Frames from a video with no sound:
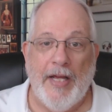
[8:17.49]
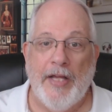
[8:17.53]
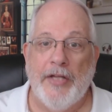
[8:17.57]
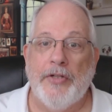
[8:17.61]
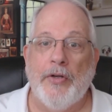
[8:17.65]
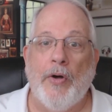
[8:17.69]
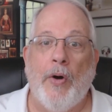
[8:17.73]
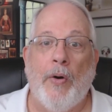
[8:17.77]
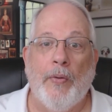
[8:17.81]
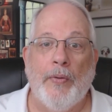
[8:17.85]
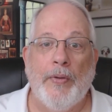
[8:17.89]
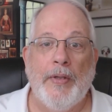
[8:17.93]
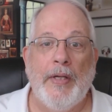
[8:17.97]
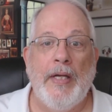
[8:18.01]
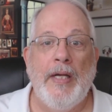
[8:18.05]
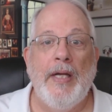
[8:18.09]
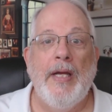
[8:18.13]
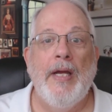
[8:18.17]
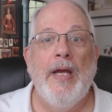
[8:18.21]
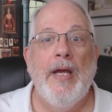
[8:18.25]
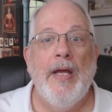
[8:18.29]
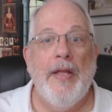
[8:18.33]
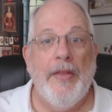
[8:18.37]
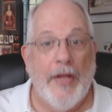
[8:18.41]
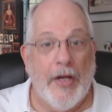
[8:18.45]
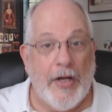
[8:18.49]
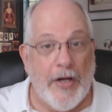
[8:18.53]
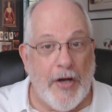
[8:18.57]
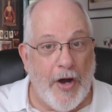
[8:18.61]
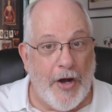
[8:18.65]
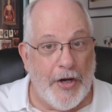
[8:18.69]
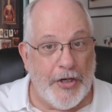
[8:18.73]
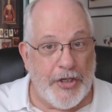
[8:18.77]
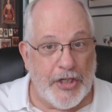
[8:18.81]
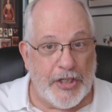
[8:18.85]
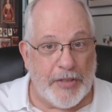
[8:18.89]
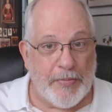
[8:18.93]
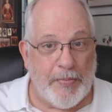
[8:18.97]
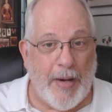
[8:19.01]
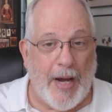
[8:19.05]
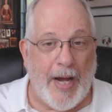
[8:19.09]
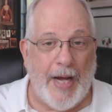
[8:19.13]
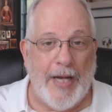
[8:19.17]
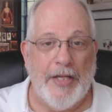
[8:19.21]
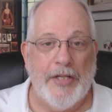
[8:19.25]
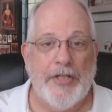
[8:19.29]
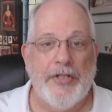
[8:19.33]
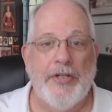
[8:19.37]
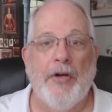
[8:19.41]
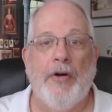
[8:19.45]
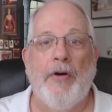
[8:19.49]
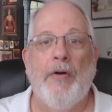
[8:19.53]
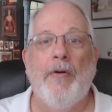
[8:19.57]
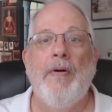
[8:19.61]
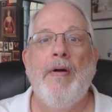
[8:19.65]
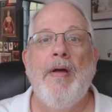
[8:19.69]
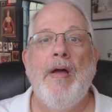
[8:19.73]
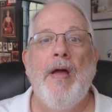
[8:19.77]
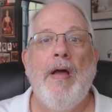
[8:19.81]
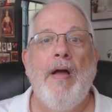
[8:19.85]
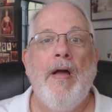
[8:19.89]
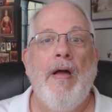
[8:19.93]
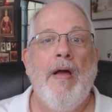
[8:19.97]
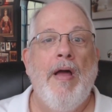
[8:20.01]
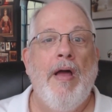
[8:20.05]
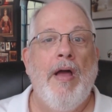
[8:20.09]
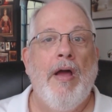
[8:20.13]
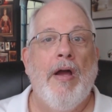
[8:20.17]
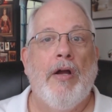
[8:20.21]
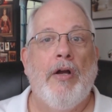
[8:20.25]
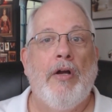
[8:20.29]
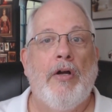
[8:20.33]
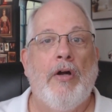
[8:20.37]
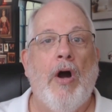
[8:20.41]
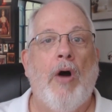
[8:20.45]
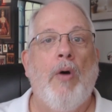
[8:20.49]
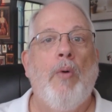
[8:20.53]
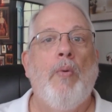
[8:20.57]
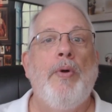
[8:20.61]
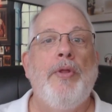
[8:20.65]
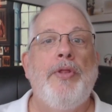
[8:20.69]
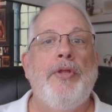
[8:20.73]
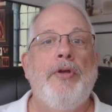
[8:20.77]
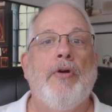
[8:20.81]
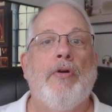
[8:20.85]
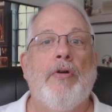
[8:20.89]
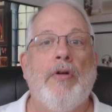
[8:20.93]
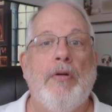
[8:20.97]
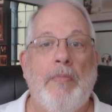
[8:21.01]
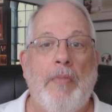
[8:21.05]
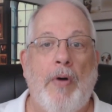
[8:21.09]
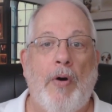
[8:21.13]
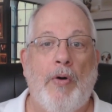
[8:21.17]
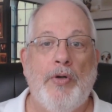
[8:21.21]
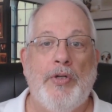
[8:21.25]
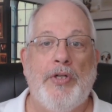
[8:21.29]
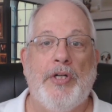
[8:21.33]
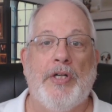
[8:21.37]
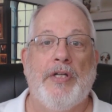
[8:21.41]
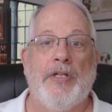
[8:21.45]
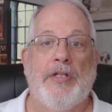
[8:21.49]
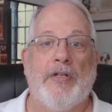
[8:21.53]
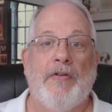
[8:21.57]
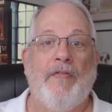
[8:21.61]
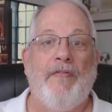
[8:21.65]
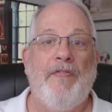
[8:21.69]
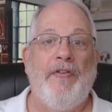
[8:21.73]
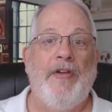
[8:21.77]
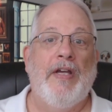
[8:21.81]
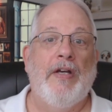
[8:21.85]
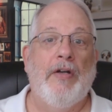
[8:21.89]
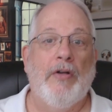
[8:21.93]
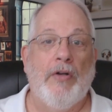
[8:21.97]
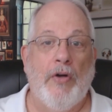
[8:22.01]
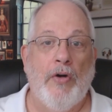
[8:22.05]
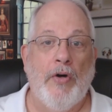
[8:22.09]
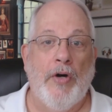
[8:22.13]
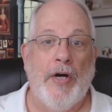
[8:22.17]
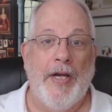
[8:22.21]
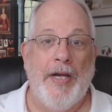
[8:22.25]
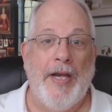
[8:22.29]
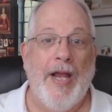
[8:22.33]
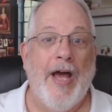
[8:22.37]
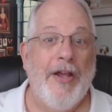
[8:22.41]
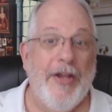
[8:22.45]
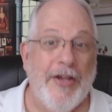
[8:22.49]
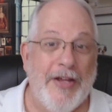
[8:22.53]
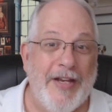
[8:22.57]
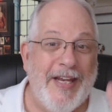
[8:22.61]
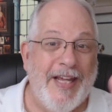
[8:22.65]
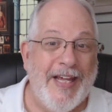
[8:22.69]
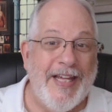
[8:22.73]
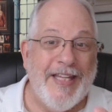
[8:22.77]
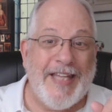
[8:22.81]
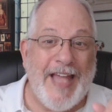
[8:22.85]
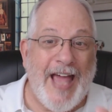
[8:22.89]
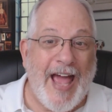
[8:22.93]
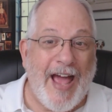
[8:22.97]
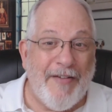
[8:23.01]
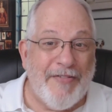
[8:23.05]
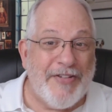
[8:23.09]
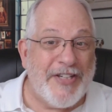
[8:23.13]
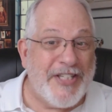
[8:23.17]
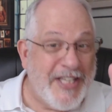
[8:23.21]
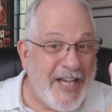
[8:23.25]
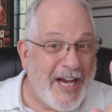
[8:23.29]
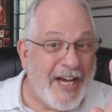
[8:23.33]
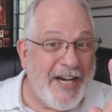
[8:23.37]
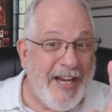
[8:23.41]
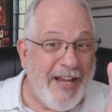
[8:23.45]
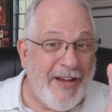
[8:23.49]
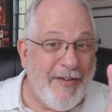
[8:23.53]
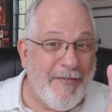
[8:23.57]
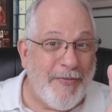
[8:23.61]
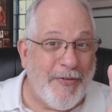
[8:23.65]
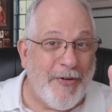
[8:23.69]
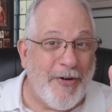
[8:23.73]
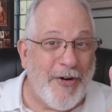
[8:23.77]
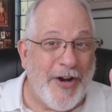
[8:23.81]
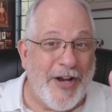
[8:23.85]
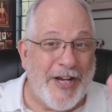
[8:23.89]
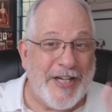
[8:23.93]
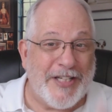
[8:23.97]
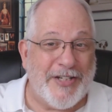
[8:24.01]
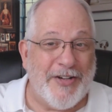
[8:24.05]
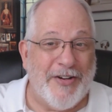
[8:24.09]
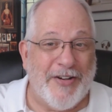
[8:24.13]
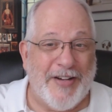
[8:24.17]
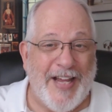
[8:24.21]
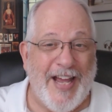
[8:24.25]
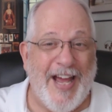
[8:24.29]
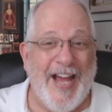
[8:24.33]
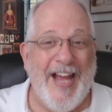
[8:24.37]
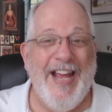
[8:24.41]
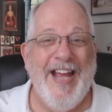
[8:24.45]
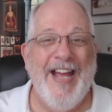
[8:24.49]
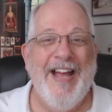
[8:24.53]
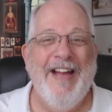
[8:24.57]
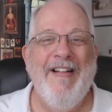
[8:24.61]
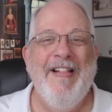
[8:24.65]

It's only the conscious mind. So go with your emotions. Feel good. Now you need to have studied first, okay?